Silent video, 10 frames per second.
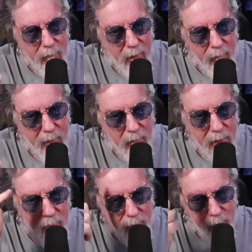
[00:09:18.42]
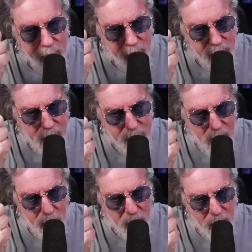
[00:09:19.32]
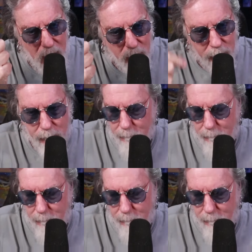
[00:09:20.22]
In theory, that's how we're going to go.